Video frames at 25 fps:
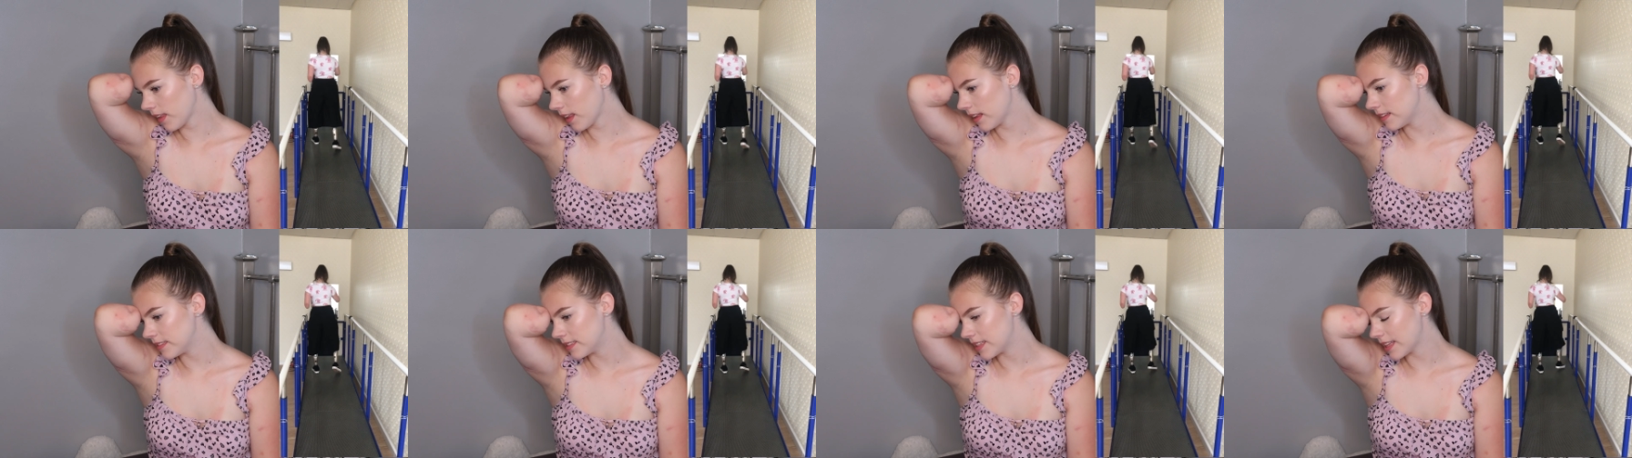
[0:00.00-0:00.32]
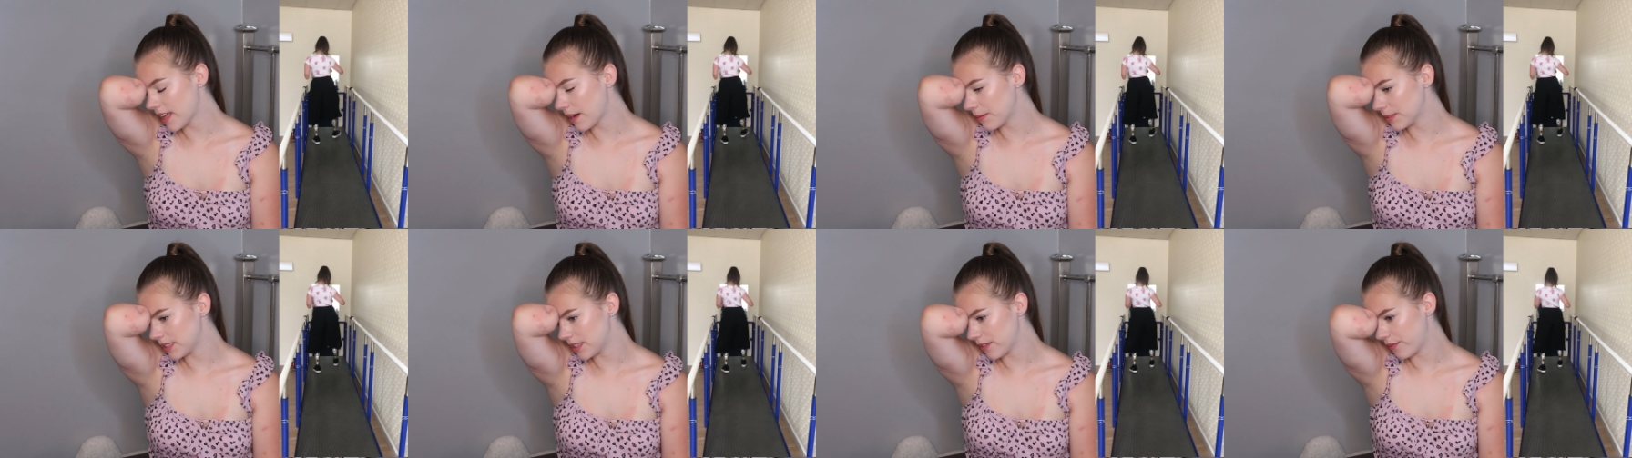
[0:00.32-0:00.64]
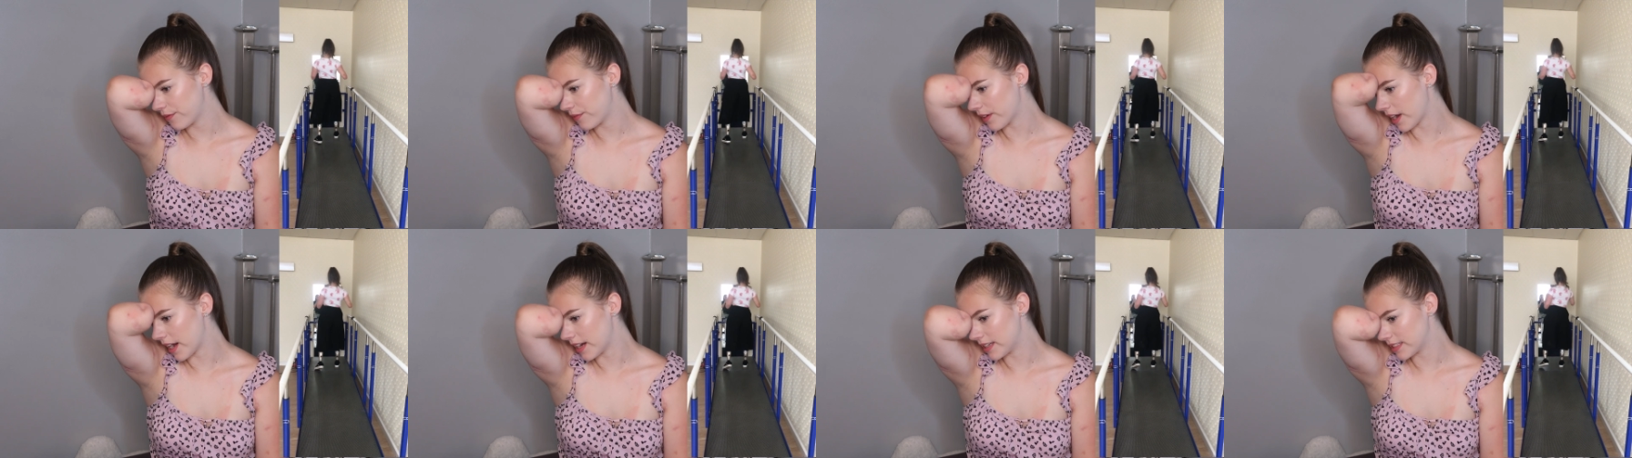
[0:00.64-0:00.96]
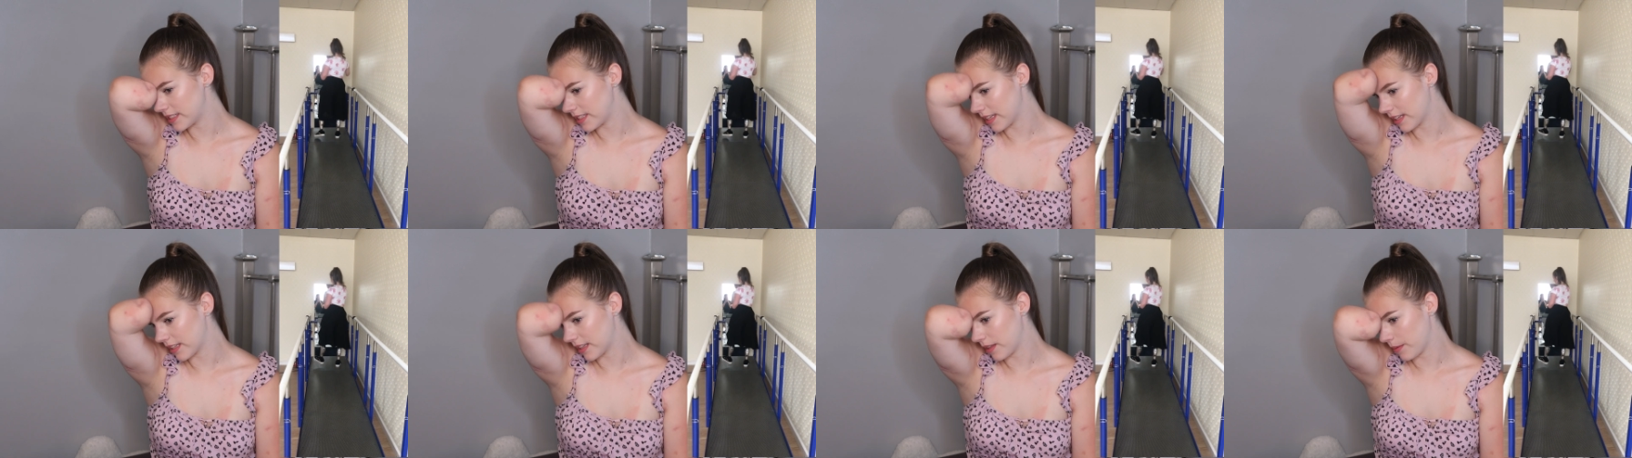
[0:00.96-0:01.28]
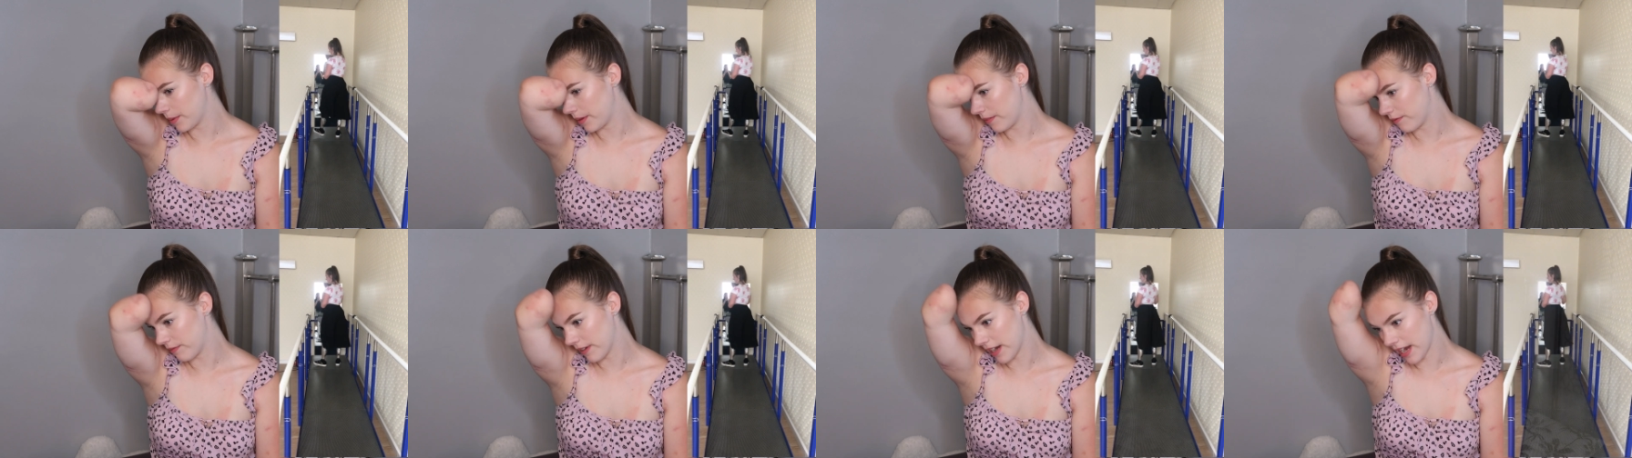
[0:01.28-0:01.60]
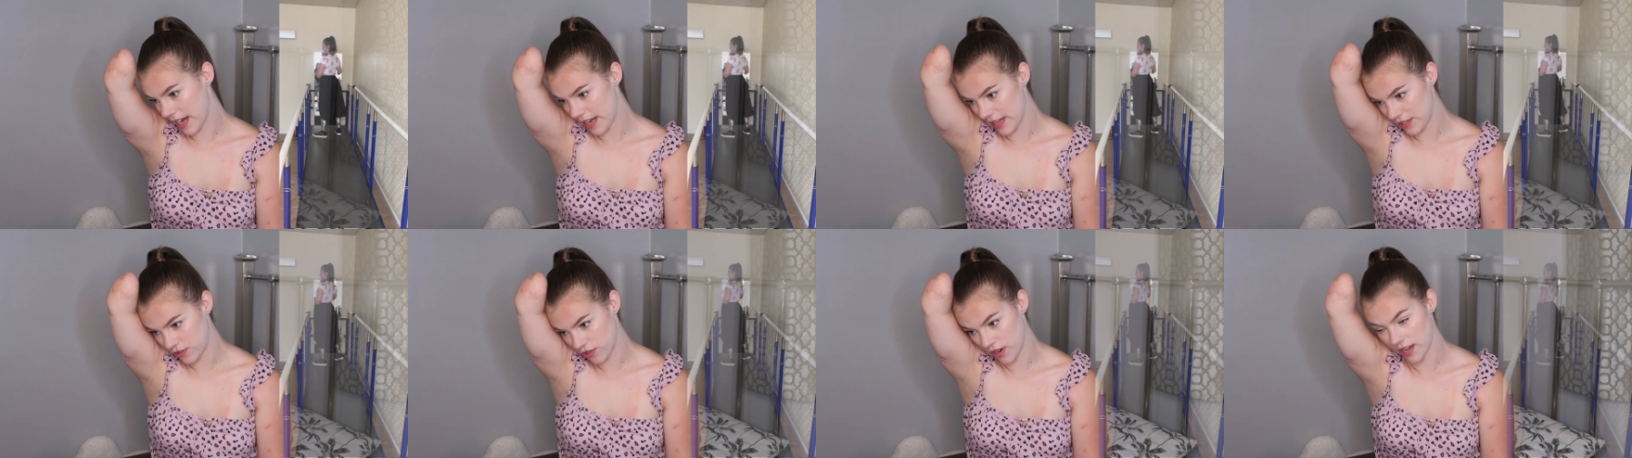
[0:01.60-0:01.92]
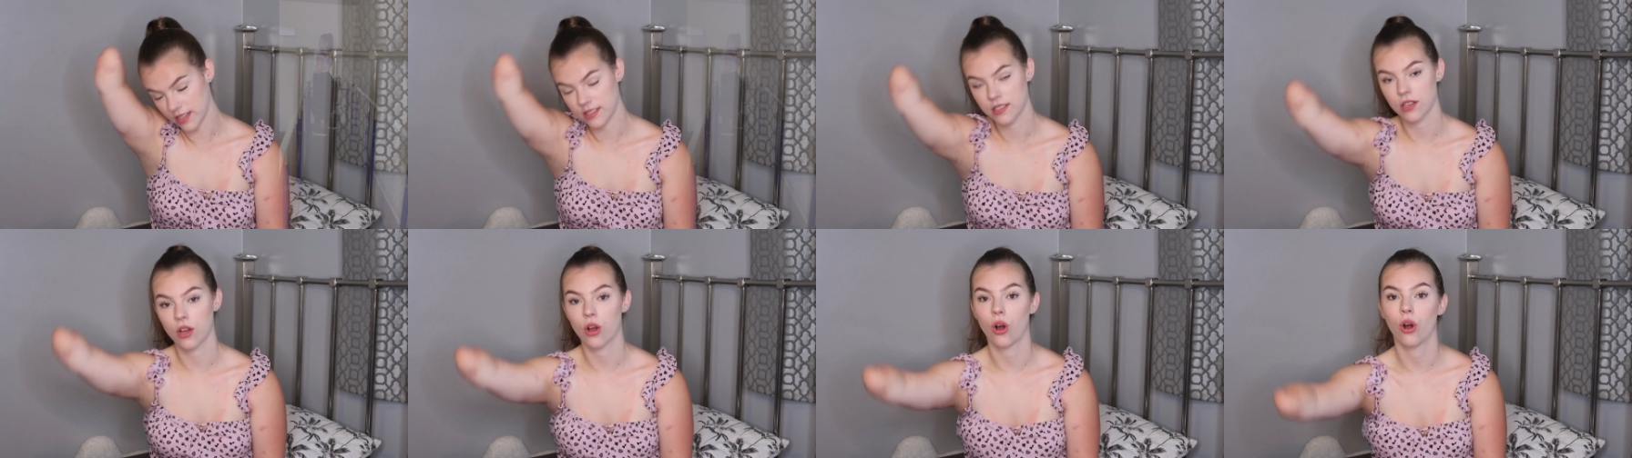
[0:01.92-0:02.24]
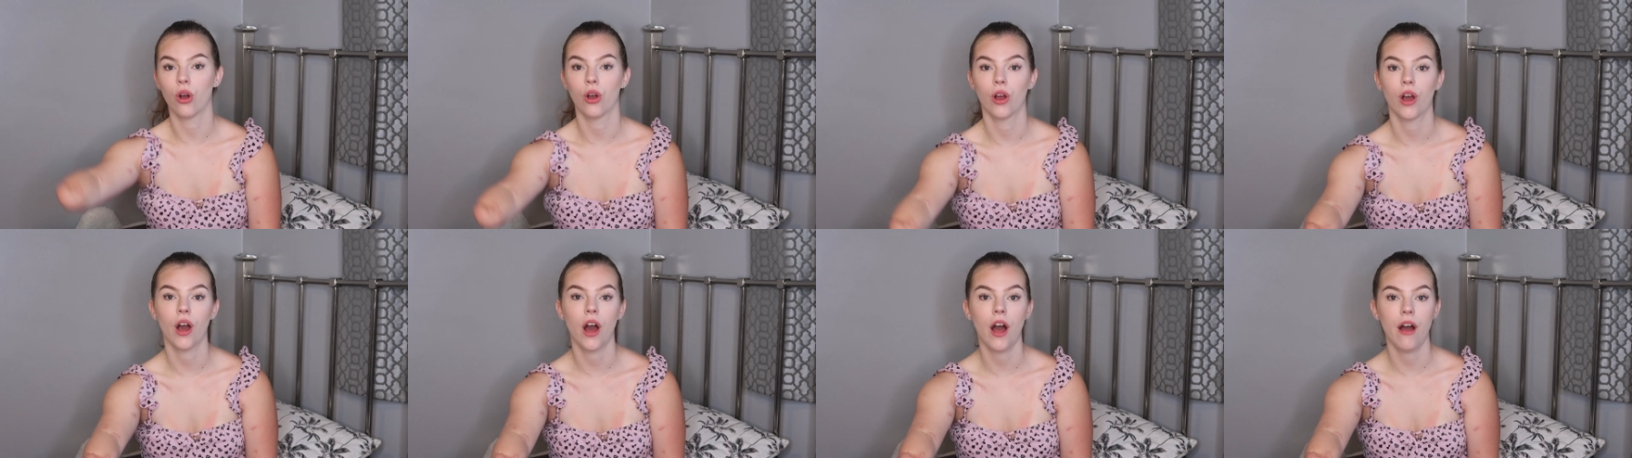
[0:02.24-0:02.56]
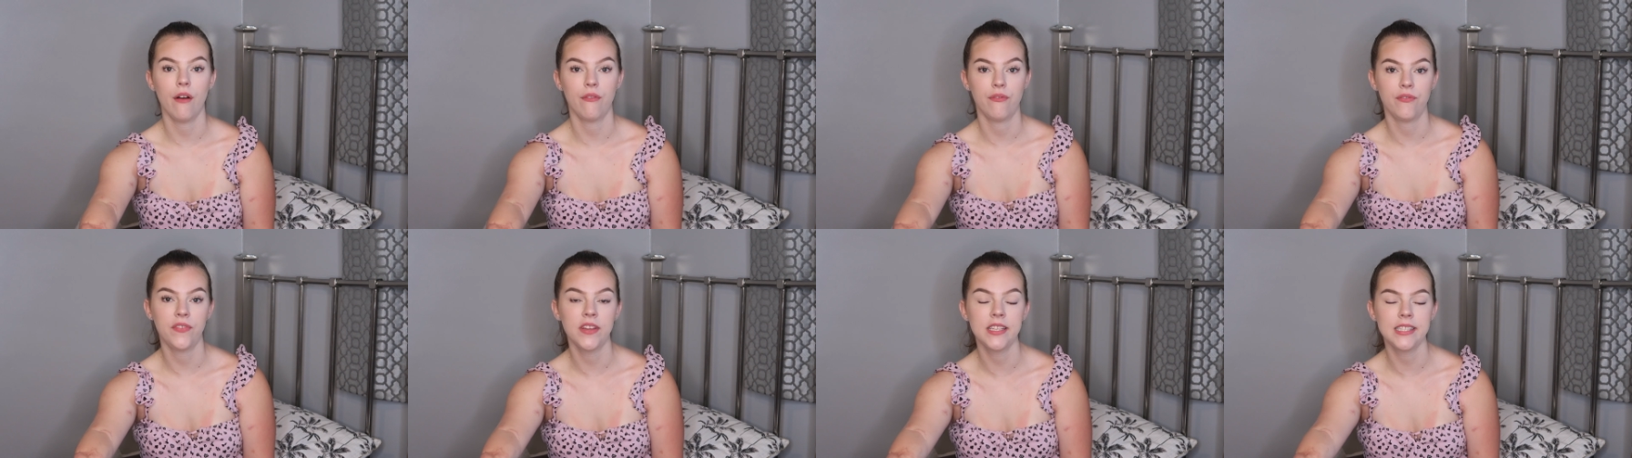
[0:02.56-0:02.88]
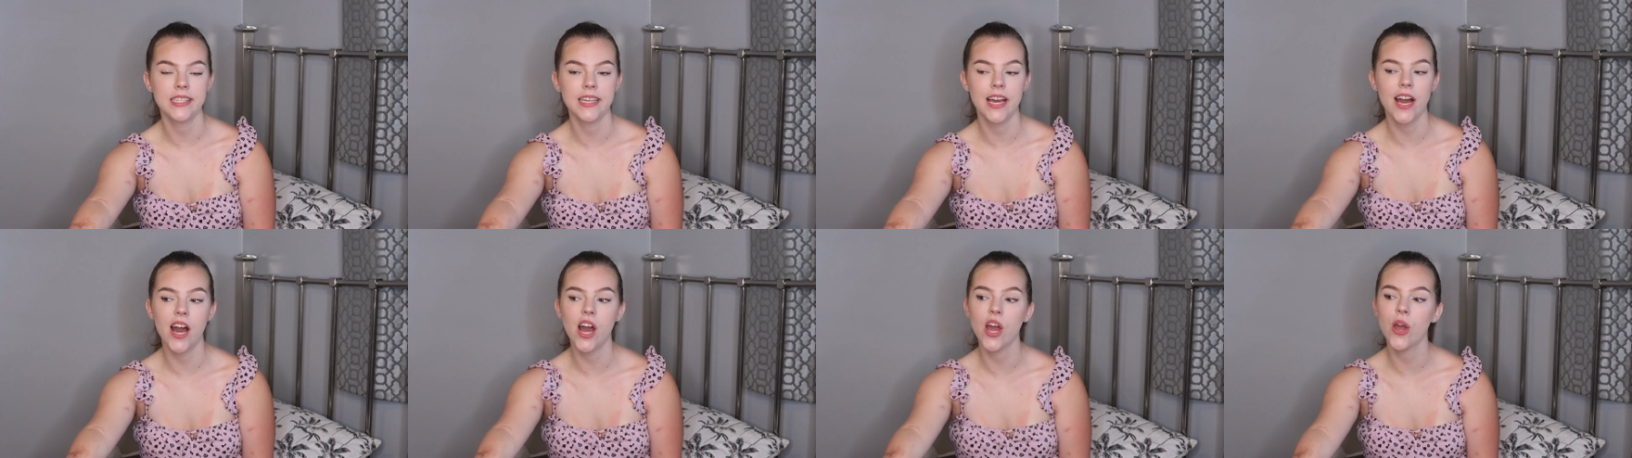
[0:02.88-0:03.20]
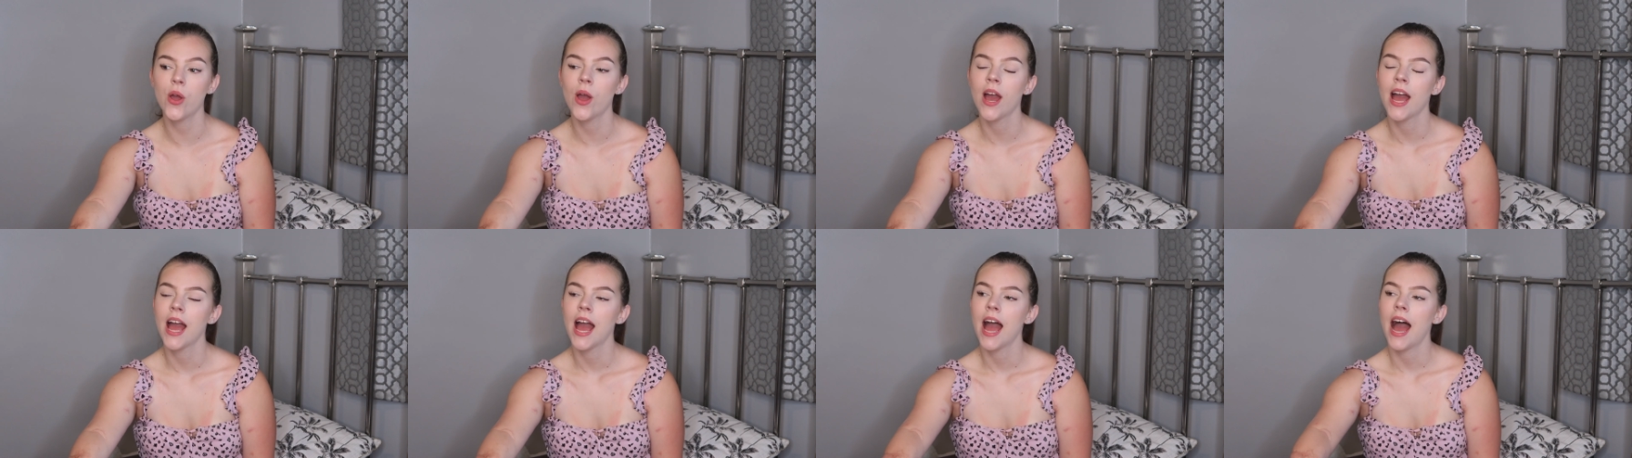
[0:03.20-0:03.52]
So that was the first thing that we really tried to conquer at physio,